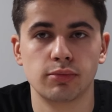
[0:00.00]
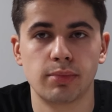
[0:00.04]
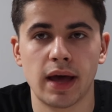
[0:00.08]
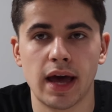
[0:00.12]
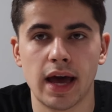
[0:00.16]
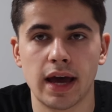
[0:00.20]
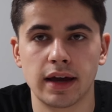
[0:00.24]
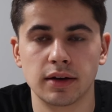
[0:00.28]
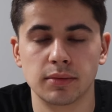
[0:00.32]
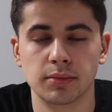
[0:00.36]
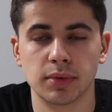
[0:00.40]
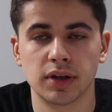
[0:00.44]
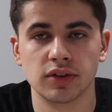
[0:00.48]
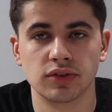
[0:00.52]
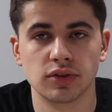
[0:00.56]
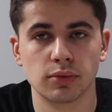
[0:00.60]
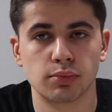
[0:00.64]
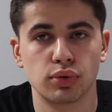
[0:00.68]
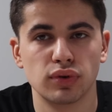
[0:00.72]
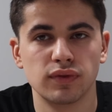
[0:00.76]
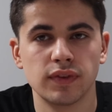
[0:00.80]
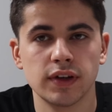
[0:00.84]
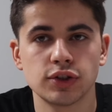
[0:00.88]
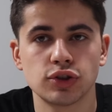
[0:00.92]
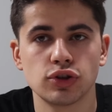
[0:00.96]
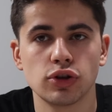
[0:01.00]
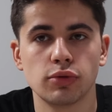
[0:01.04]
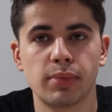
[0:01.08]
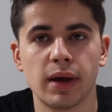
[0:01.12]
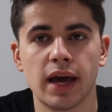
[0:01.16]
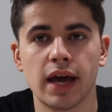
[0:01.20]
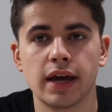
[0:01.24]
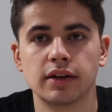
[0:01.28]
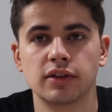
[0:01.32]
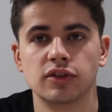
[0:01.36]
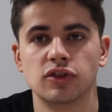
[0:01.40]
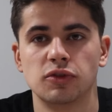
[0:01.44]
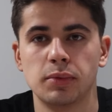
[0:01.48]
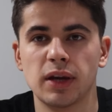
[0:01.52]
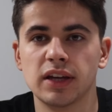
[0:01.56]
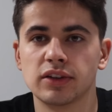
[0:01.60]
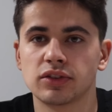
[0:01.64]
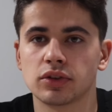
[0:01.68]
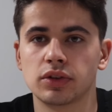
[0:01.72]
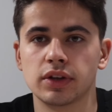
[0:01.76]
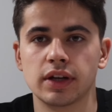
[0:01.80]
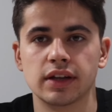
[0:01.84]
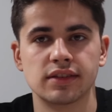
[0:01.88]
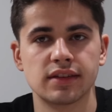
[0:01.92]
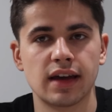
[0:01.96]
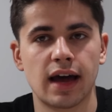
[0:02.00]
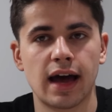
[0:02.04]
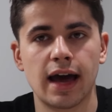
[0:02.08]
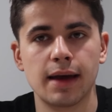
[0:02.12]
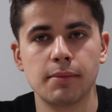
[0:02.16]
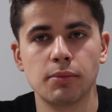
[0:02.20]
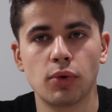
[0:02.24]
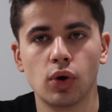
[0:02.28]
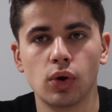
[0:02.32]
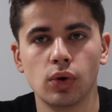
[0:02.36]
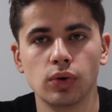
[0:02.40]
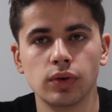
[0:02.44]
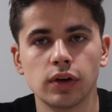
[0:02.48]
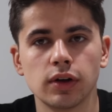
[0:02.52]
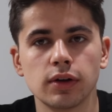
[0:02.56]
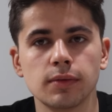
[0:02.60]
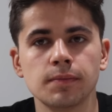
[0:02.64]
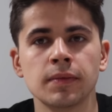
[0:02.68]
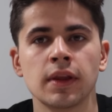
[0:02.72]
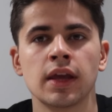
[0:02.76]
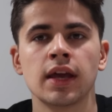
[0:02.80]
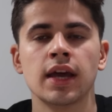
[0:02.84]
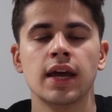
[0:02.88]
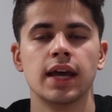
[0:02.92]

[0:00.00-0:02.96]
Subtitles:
patent because a provisional patent is basically a time holder,